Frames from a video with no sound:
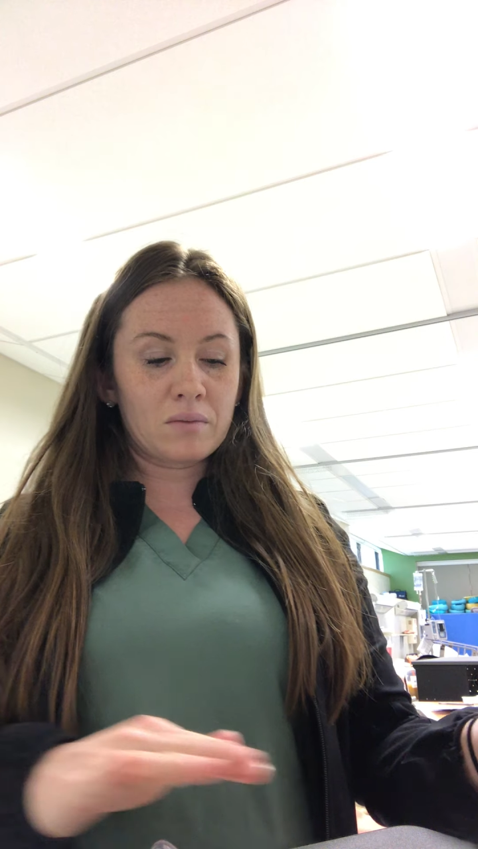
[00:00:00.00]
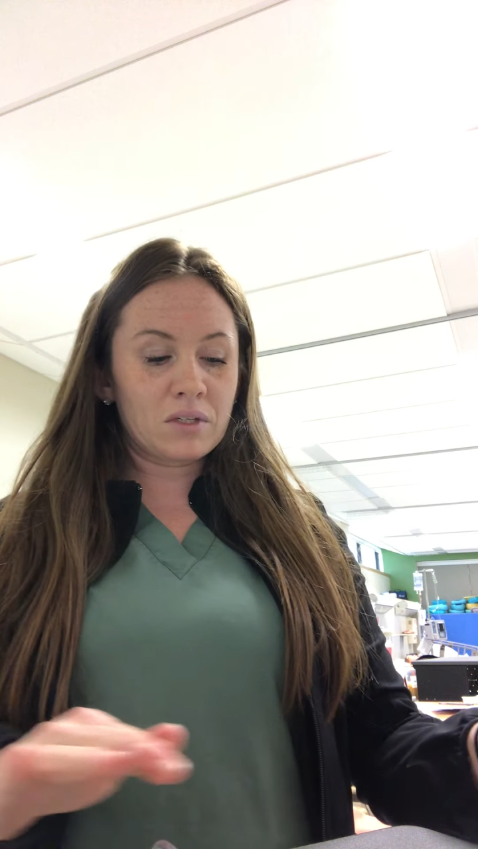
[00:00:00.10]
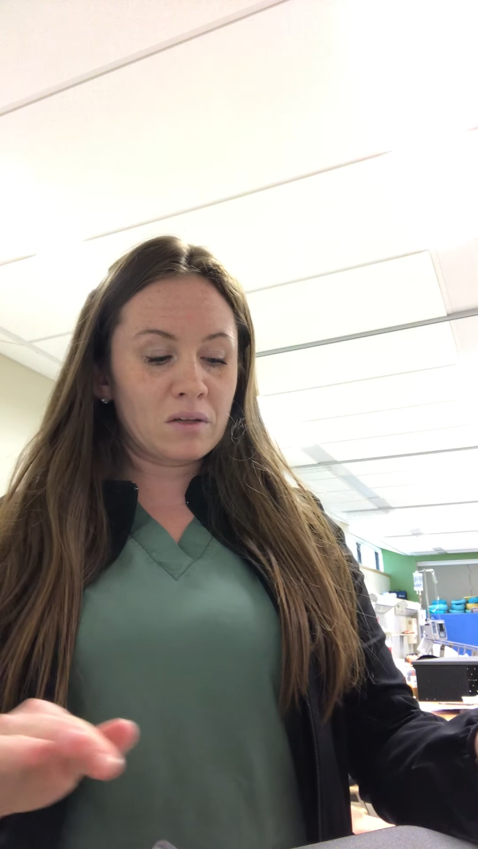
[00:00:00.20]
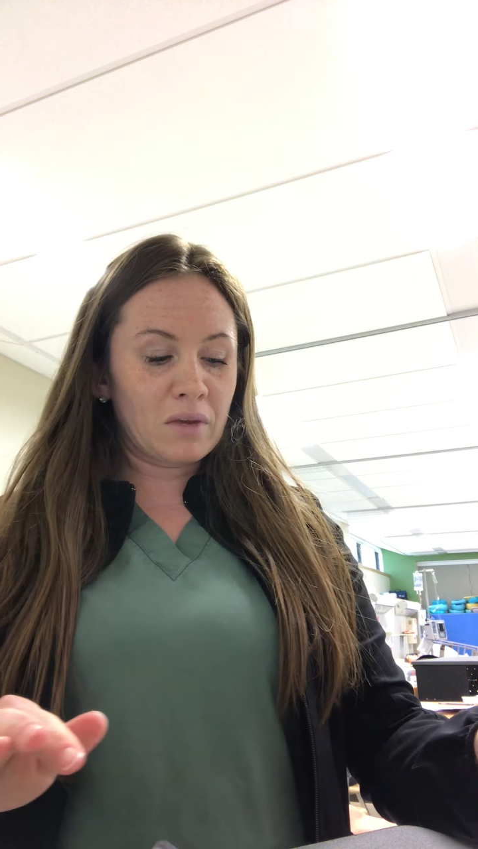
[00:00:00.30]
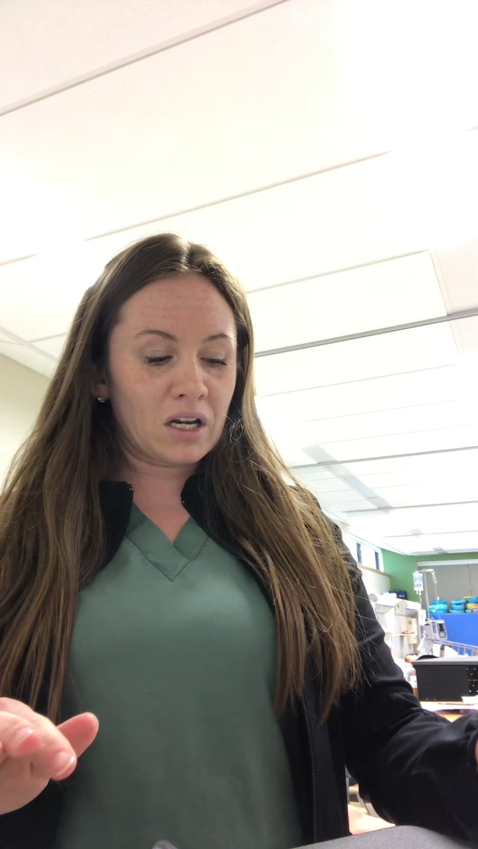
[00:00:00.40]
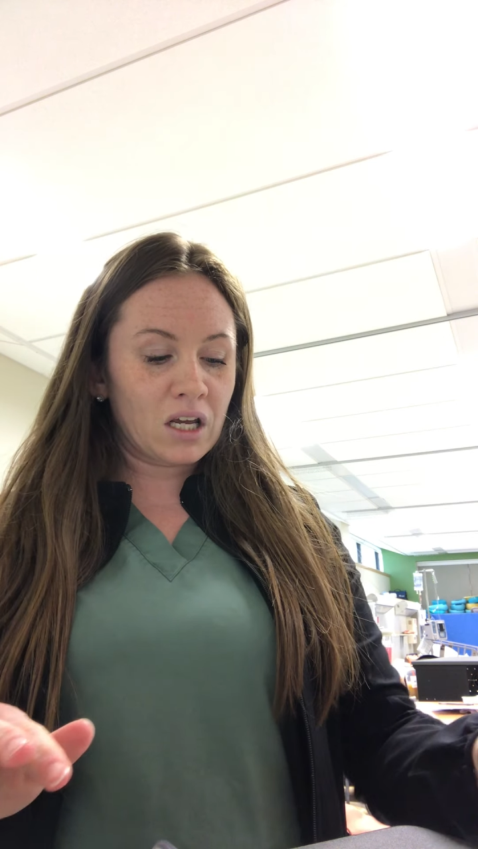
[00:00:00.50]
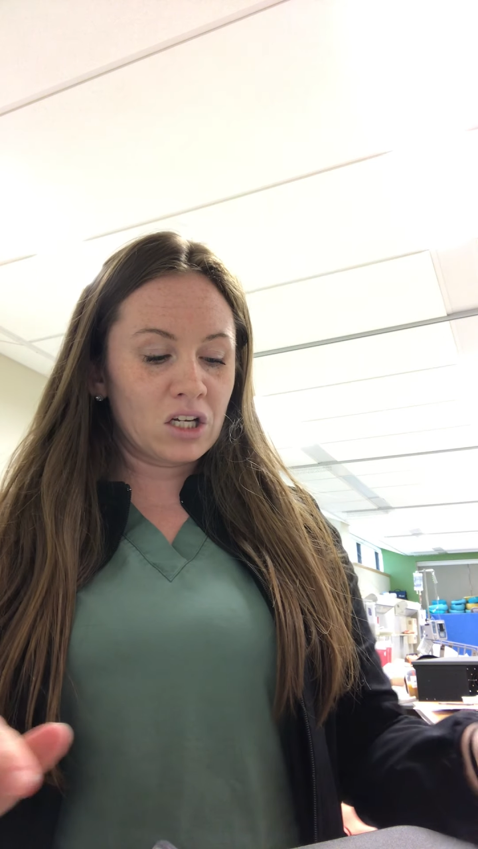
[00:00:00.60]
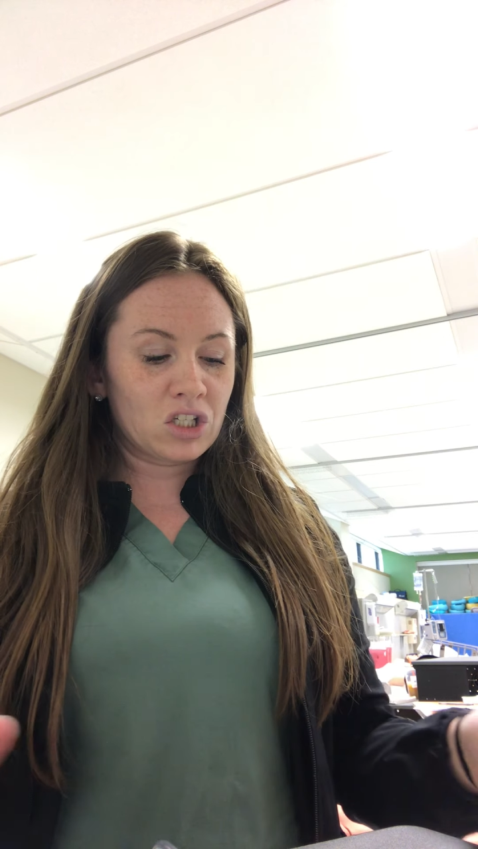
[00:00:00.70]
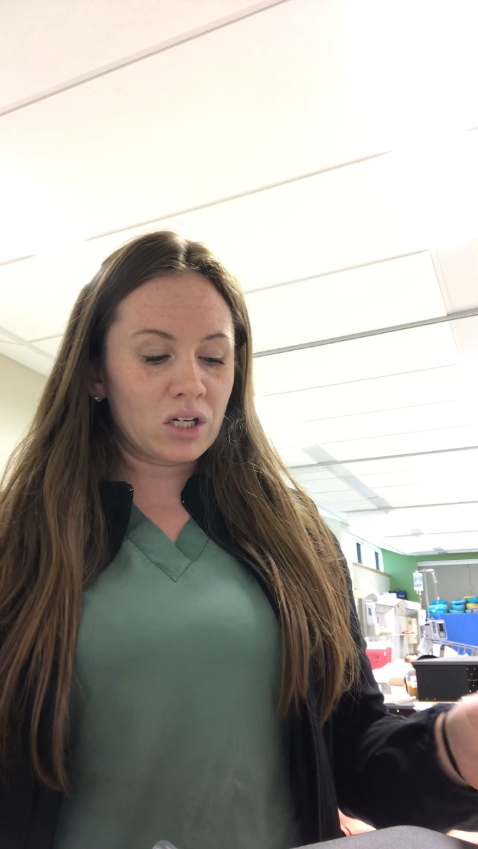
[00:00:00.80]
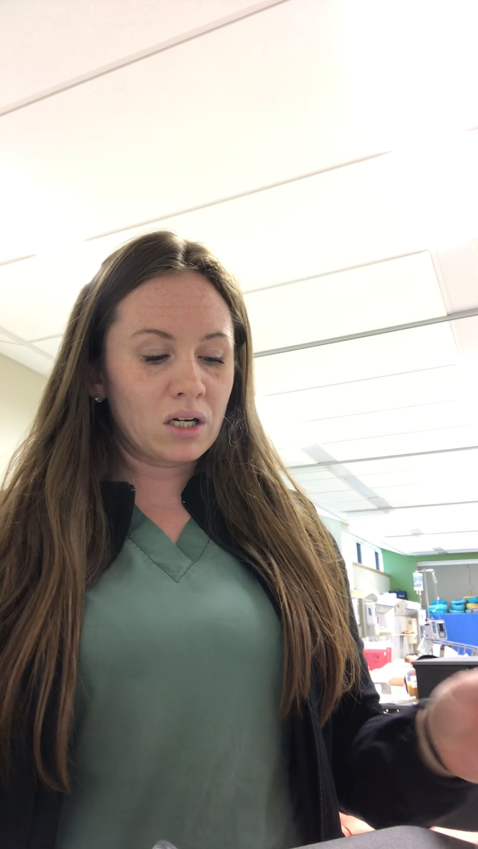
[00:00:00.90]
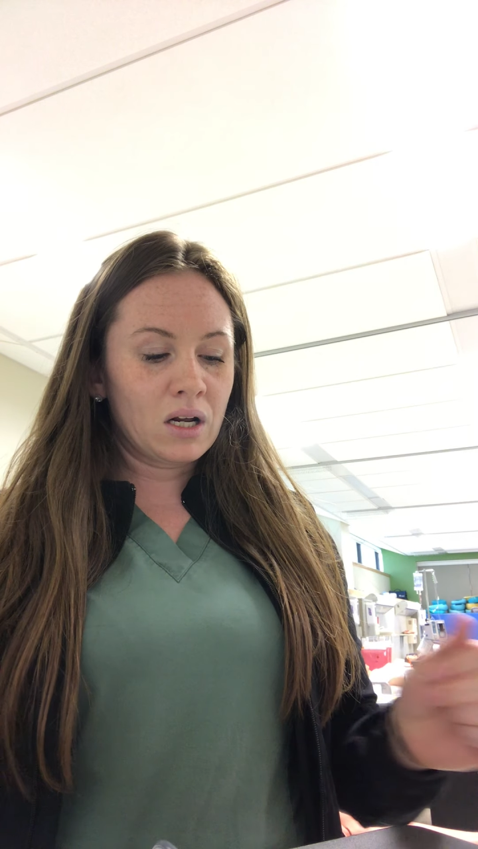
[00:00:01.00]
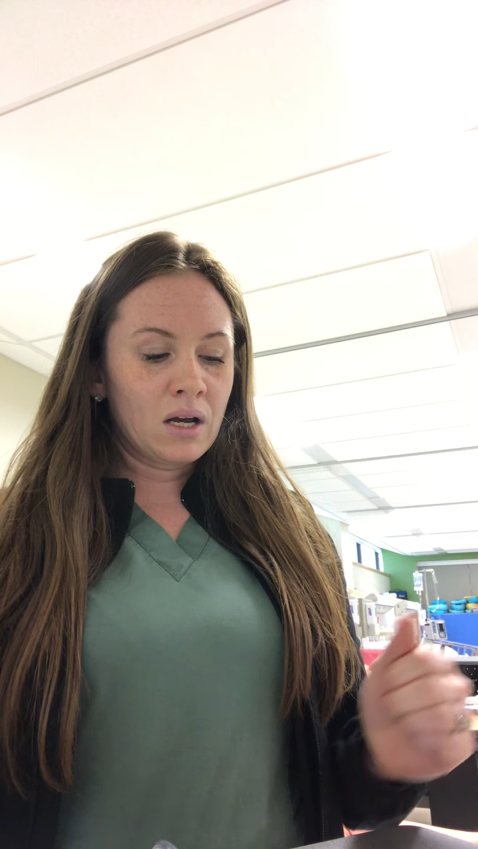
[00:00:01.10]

to the medication.